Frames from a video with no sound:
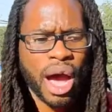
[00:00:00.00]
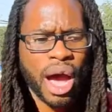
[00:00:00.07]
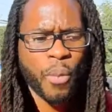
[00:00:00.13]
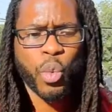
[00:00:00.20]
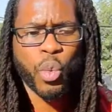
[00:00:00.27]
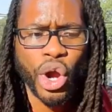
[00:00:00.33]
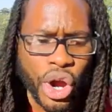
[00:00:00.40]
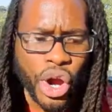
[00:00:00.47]

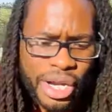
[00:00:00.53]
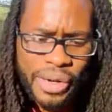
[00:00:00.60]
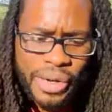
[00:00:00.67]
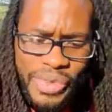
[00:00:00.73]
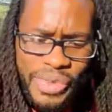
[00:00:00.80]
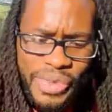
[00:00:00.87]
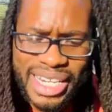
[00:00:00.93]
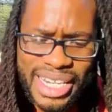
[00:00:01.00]
work,
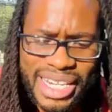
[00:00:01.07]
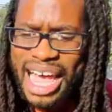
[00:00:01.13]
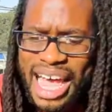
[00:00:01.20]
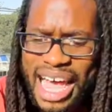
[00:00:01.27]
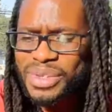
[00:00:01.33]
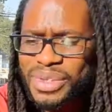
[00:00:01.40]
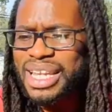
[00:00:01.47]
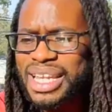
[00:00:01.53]
it
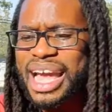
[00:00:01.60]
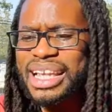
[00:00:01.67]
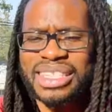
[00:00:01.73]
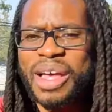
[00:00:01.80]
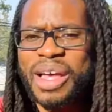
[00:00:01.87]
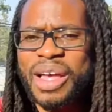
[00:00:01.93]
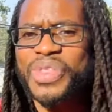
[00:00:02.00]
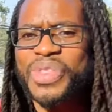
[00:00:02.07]
sounds like
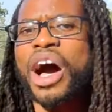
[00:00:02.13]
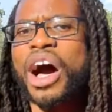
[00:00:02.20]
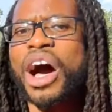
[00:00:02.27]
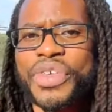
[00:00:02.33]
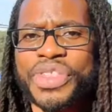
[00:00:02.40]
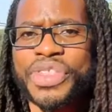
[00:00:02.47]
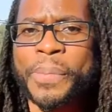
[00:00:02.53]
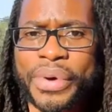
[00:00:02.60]
something other
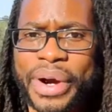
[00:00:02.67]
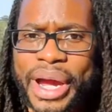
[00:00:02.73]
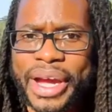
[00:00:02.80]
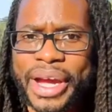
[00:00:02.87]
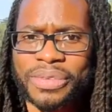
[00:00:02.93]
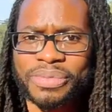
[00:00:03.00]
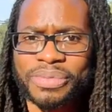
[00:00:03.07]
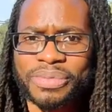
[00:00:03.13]
than
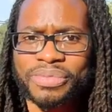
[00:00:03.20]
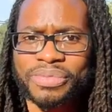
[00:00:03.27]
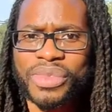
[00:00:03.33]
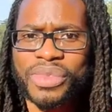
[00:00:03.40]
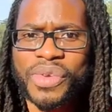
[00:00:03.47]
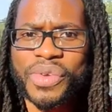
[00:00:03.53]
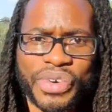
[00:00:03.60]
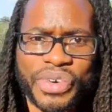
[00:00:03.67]
prayer.
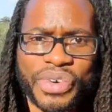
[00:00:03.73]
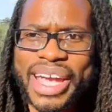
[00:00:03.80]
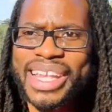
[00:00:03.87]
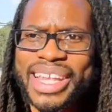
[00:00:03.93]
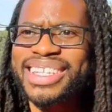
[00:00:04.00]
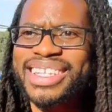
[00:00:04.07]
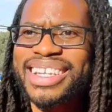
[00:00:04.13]
Friends,